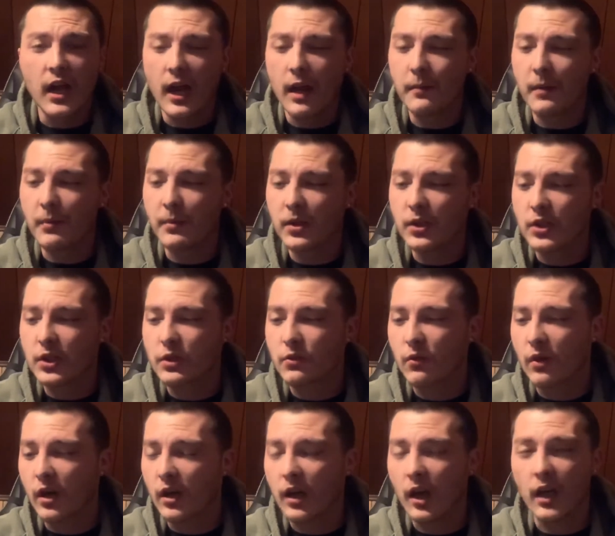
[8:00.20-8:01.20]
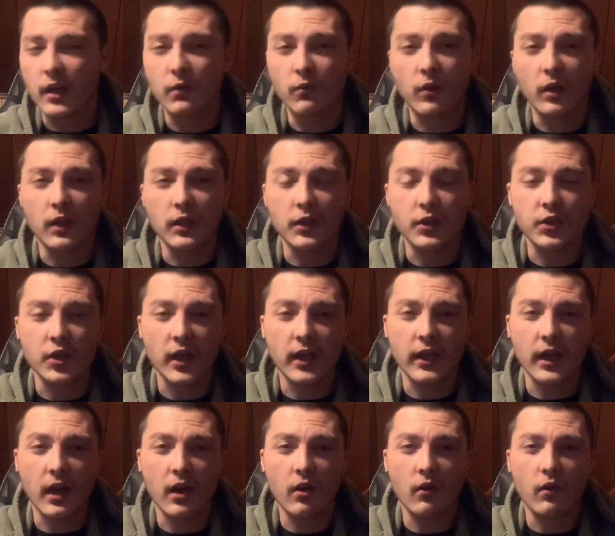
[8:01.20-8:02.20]
Maybe you just kind of want to check
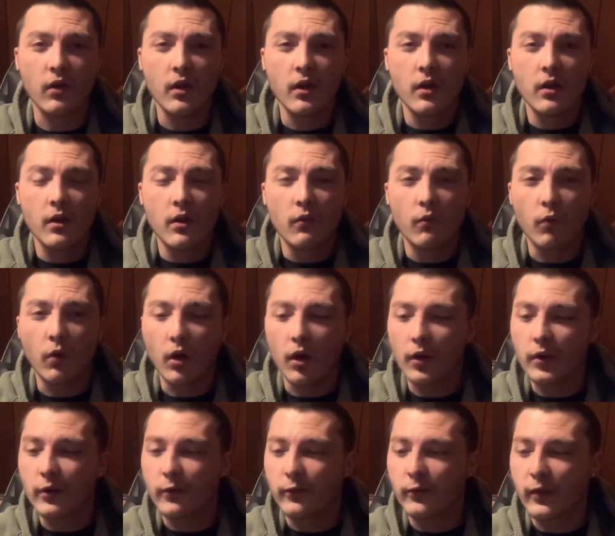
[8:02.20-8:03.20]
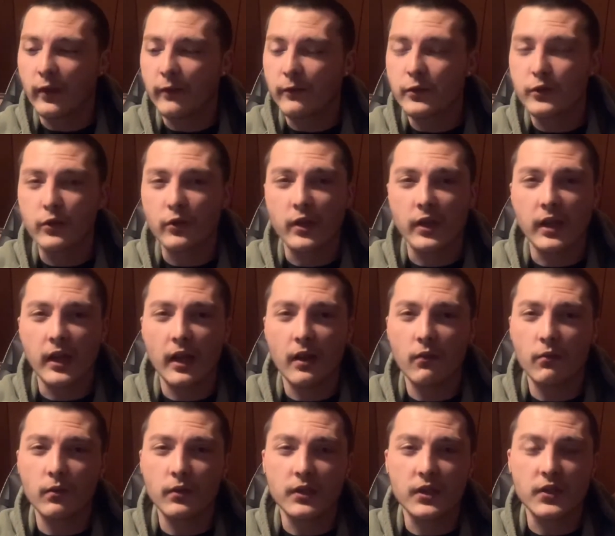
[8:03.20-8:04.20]
out what other flavors you can get
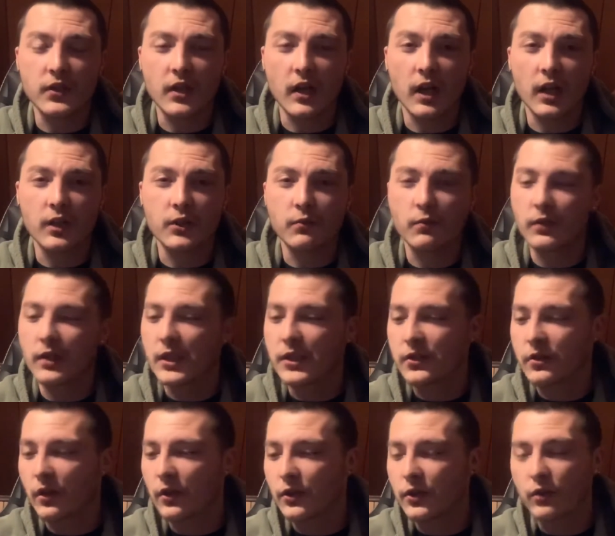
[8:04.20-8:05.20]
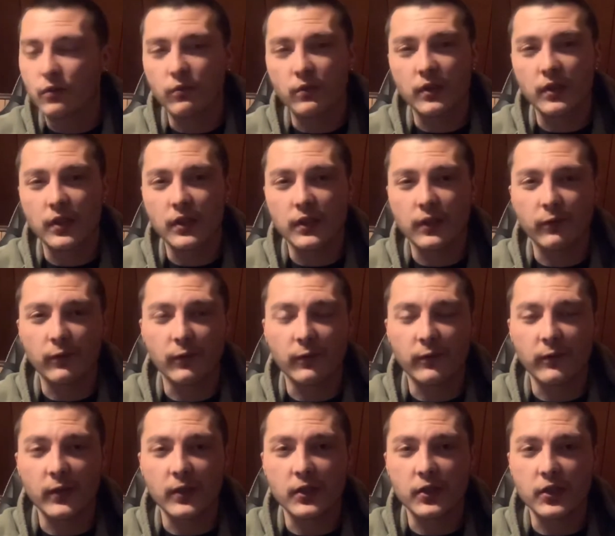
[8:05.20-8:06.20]
with the scotch when they start doing the different
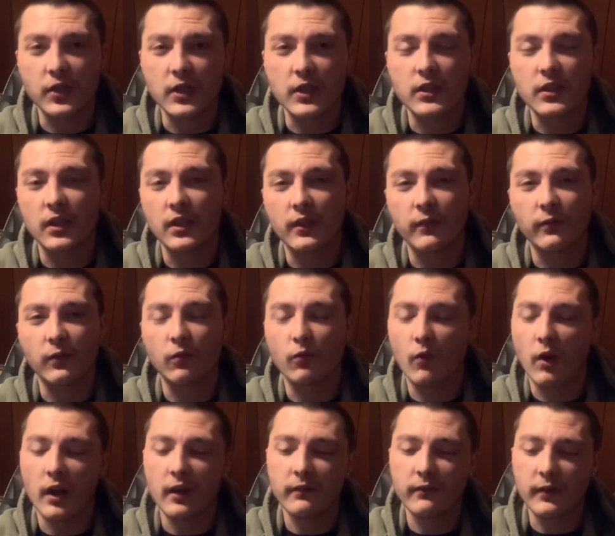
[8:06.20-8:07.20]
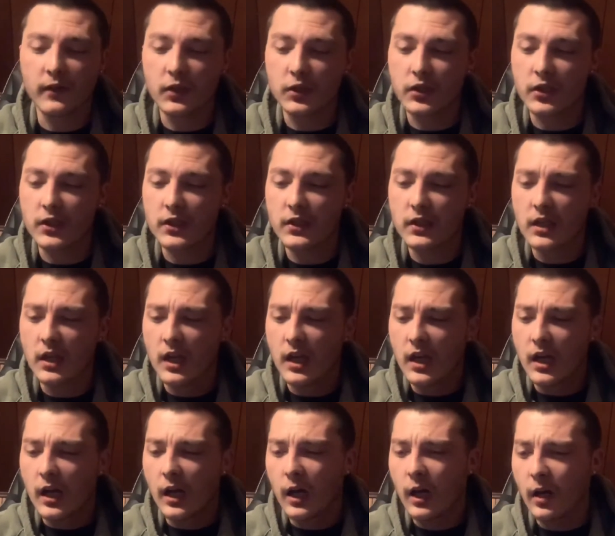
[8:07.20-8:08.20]
finishes, the different wine finishes.
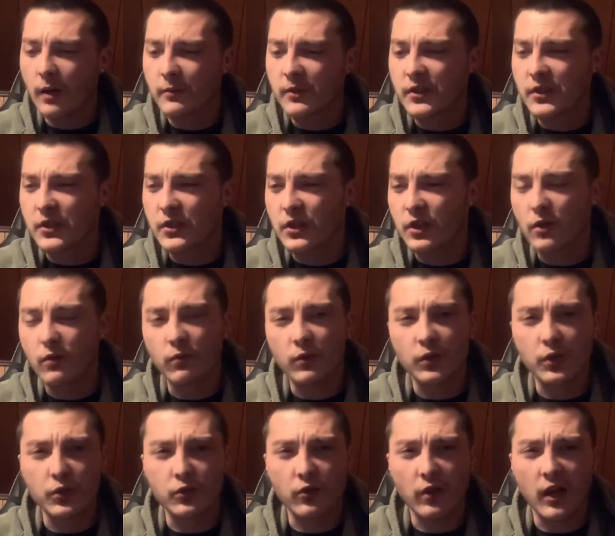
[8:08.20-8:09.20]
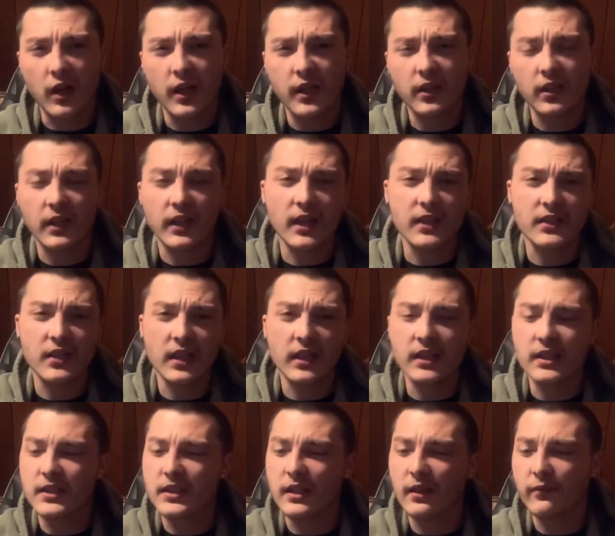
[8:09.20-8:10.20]
Um, this is a good one to try. Like I said,
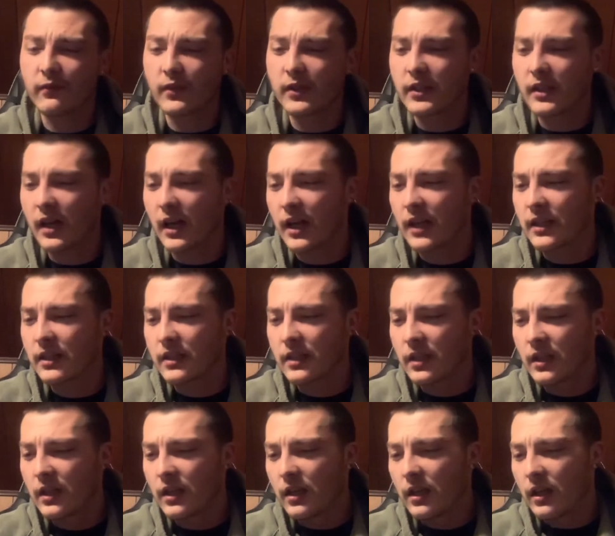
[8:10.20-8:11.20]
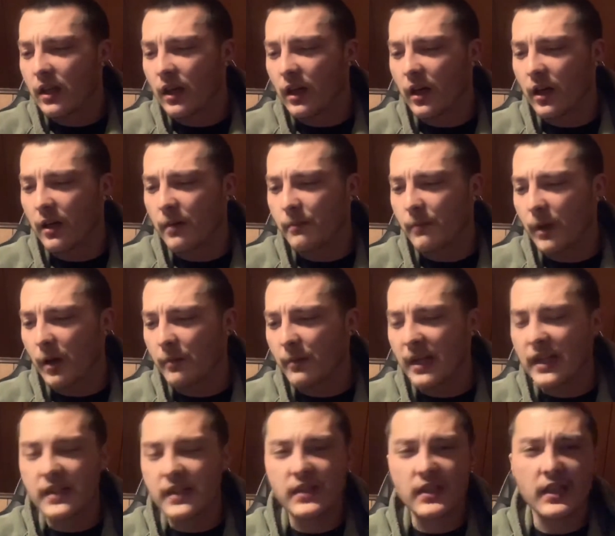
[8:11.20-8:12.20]
it's definitely not um,
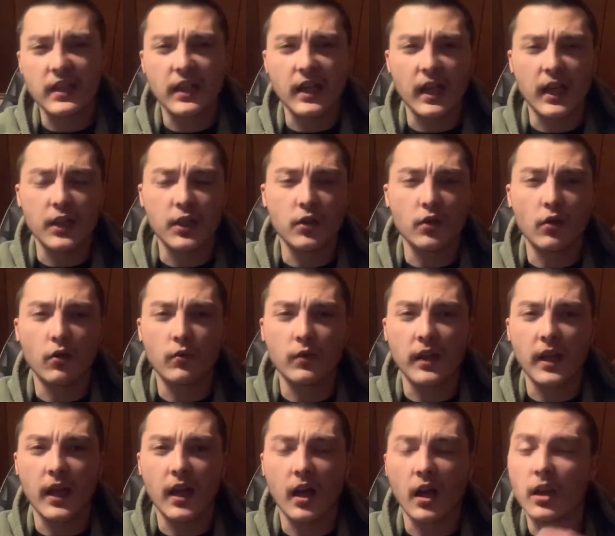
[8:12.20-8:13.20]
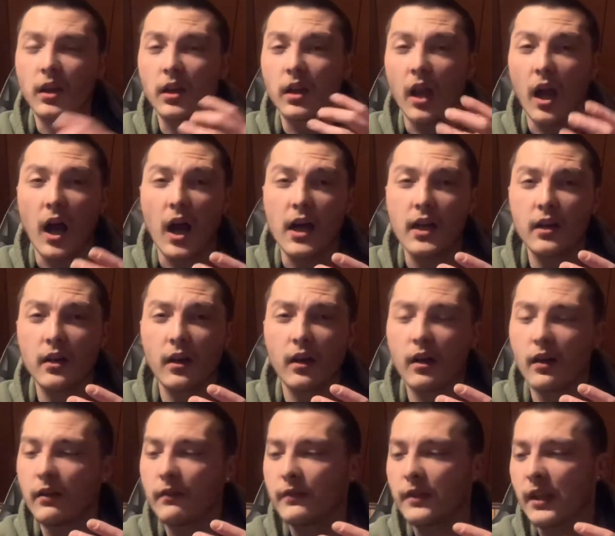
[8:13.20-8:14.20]
amazing, and you don't get a lot
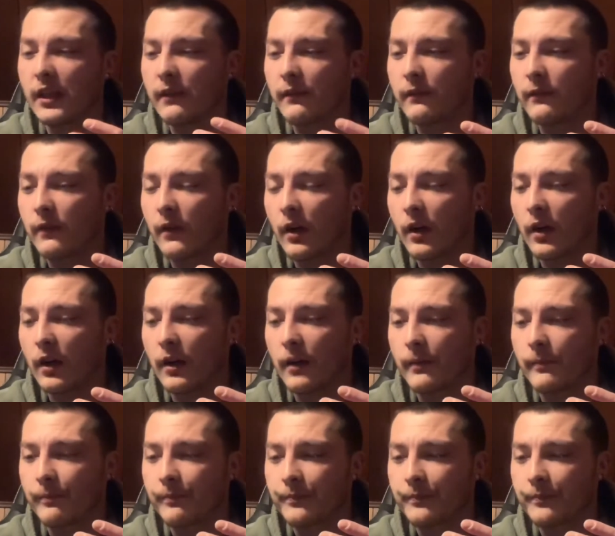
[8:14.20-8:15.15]
of the uh,